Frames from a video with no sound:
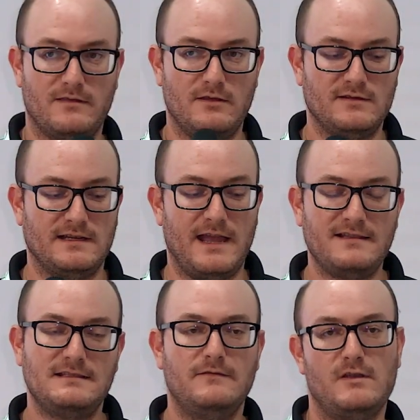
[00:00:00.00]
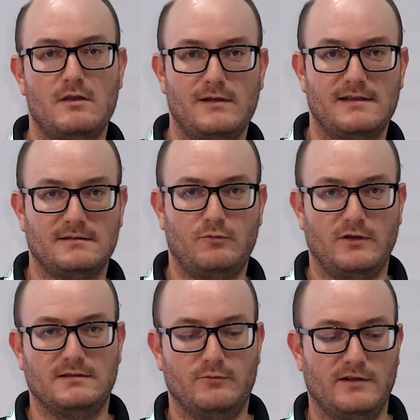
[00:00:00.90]
using SDVoE as a
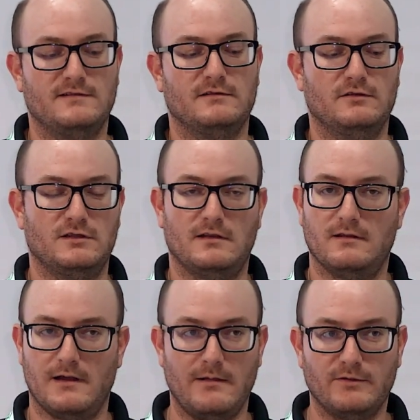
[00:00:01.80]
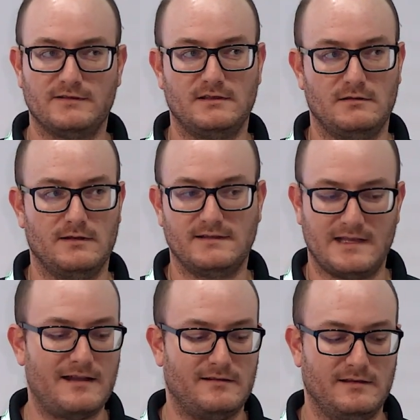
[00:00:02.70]
point-to-point solution, they're able to do
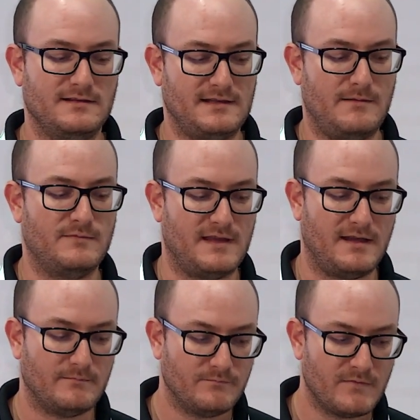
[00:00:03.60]
exactly the same thing.